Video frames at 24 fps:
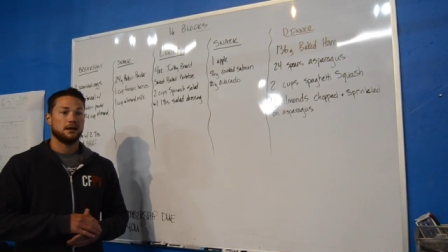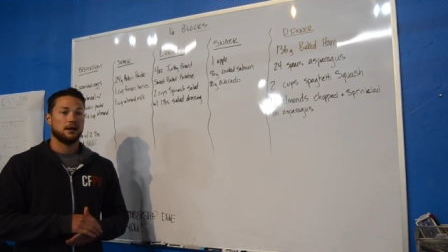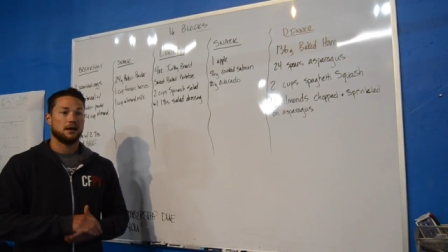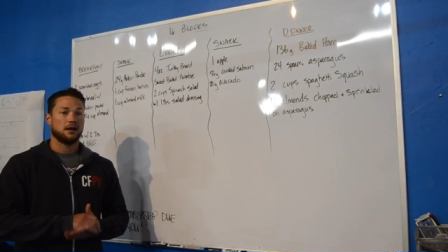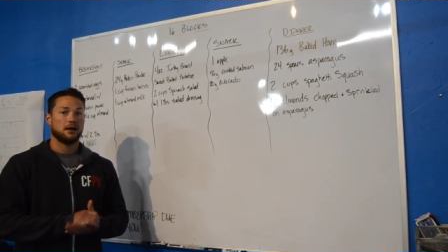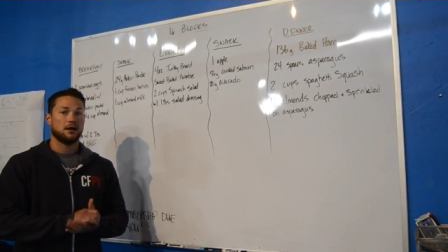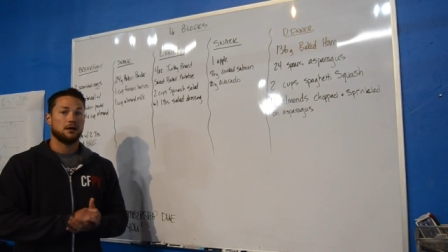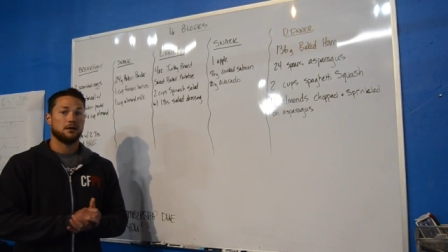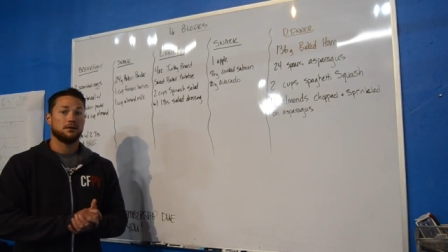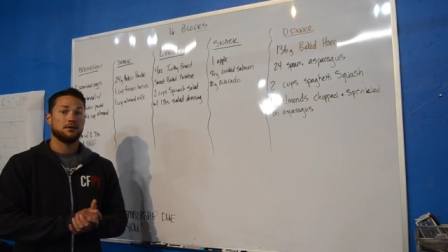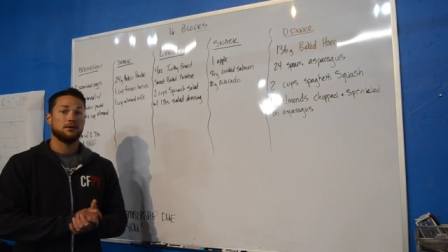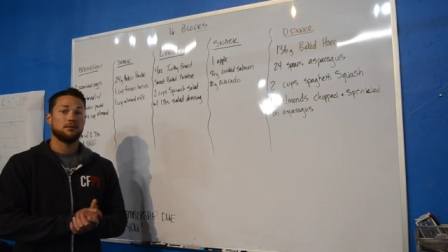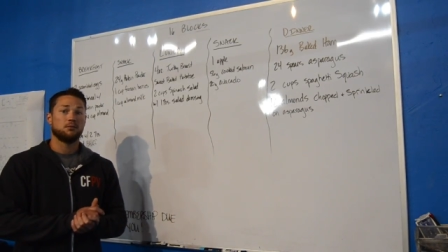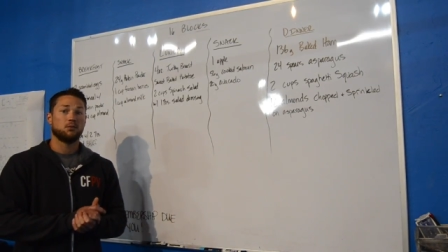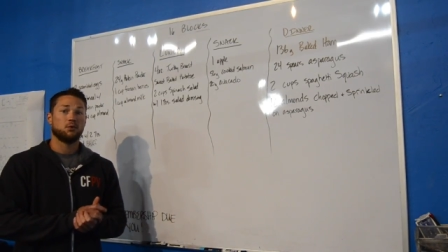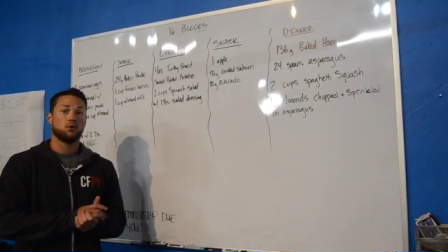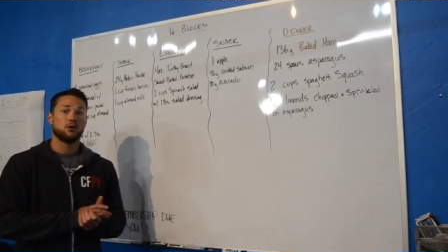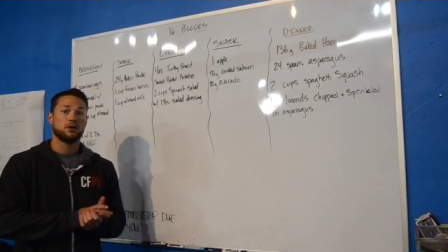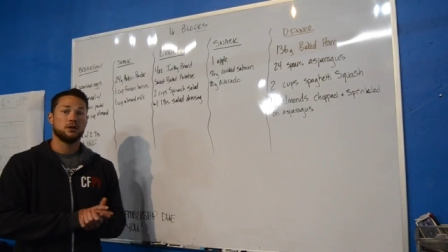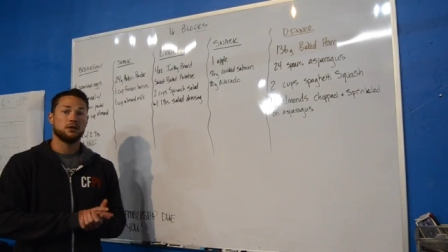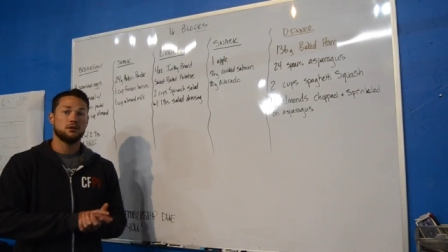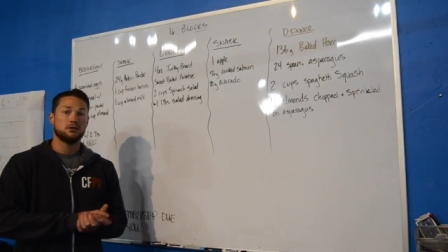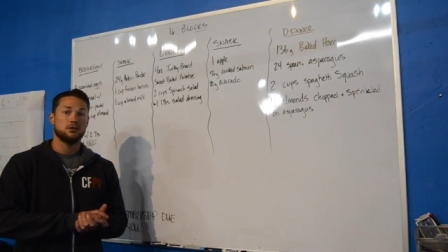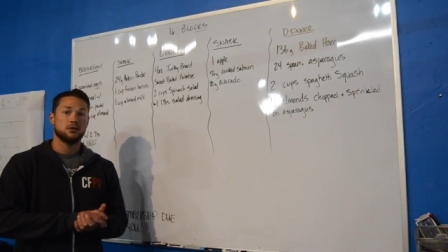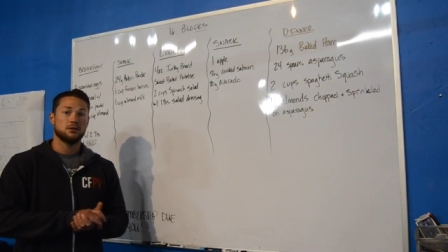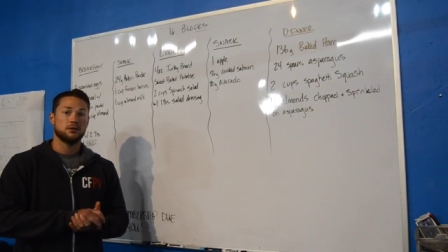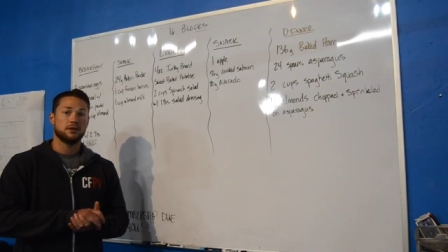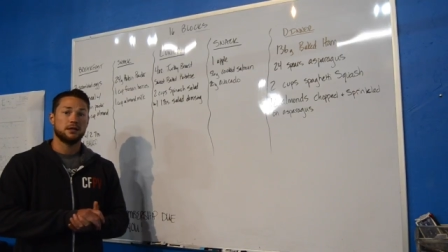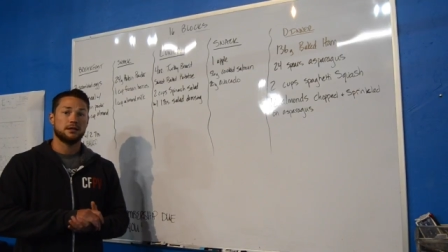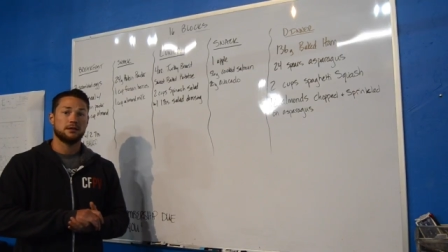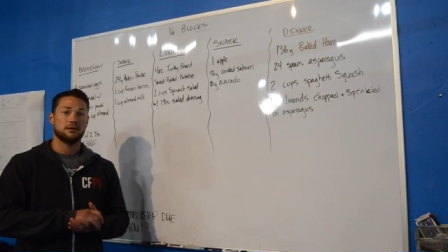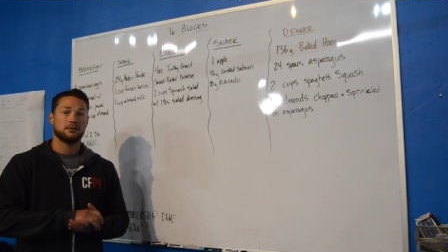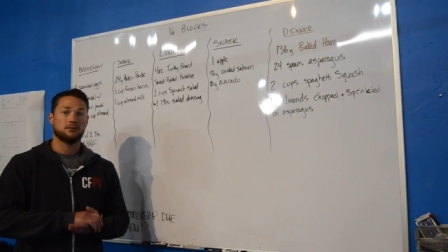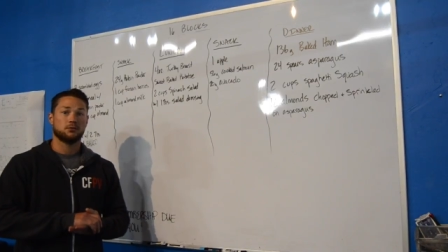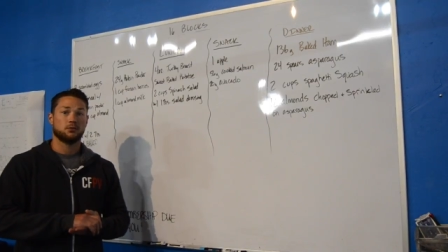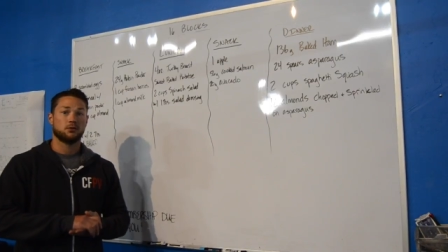Uh, the more you do
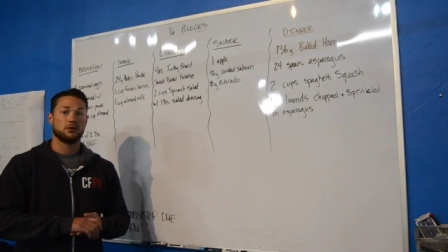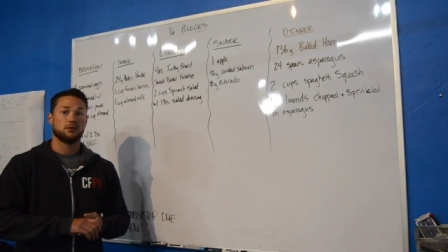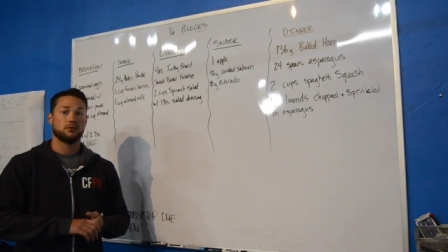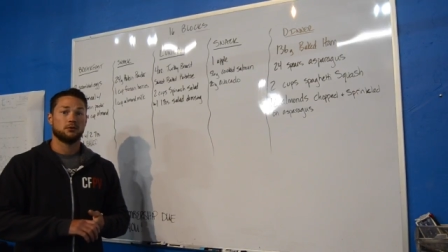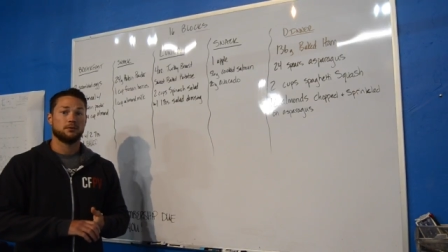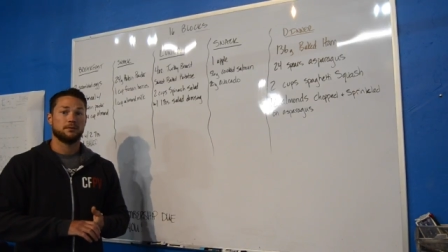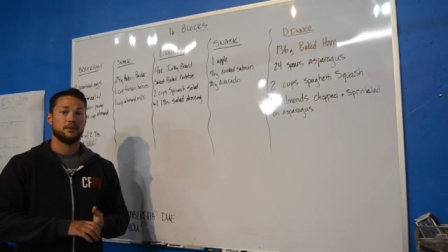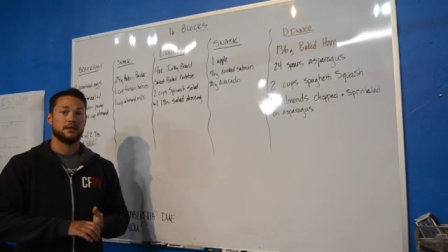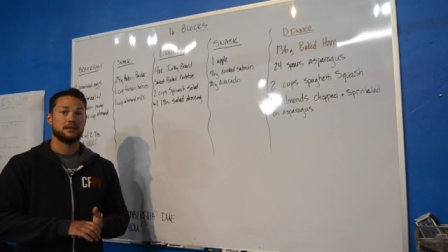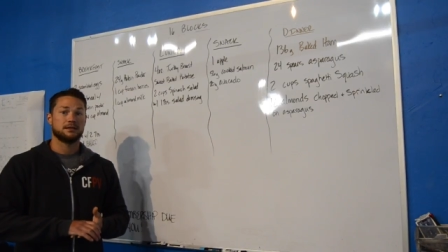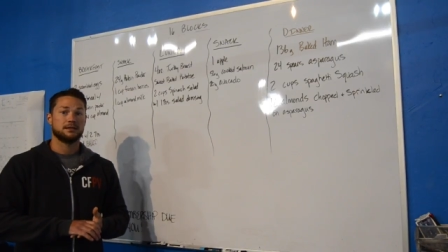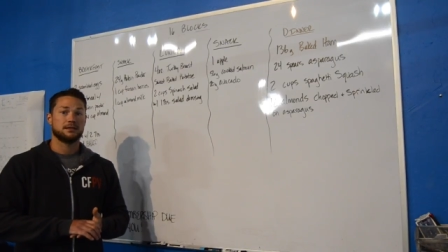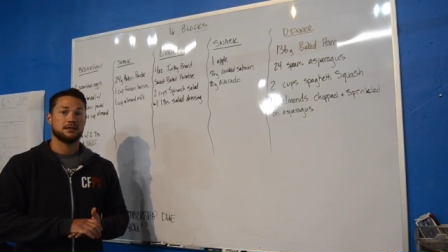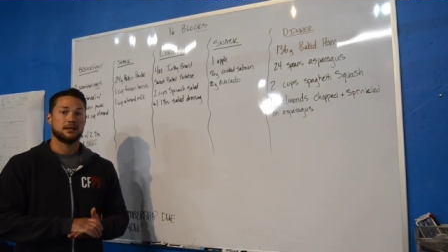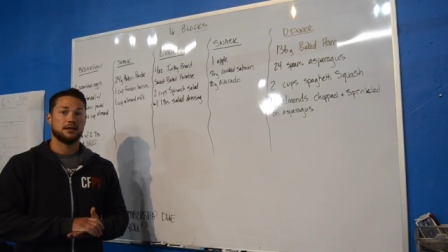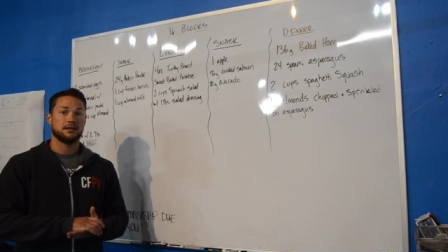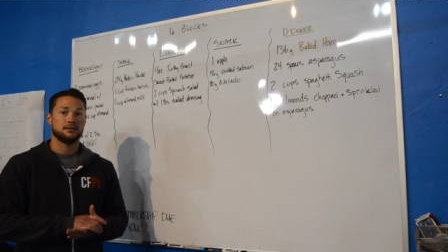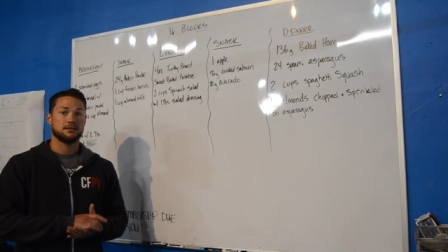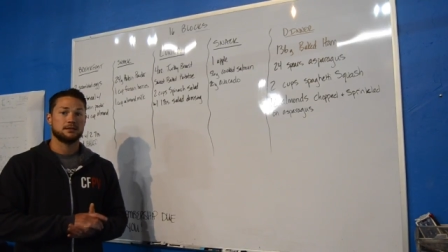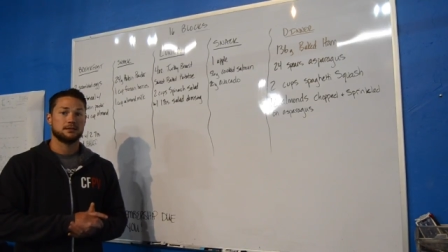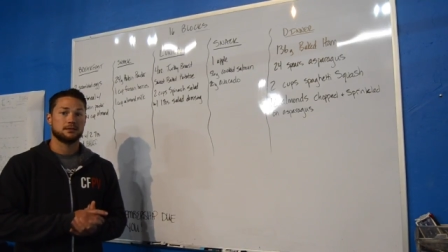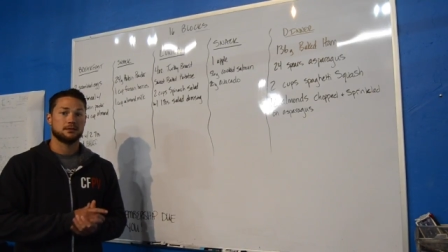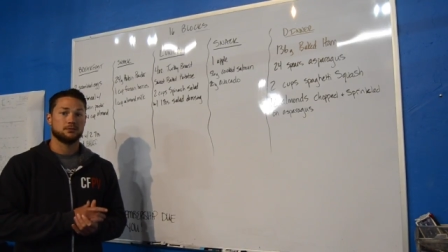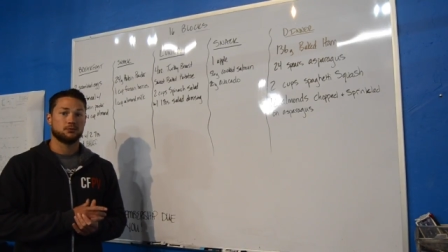it, the more it will make sense.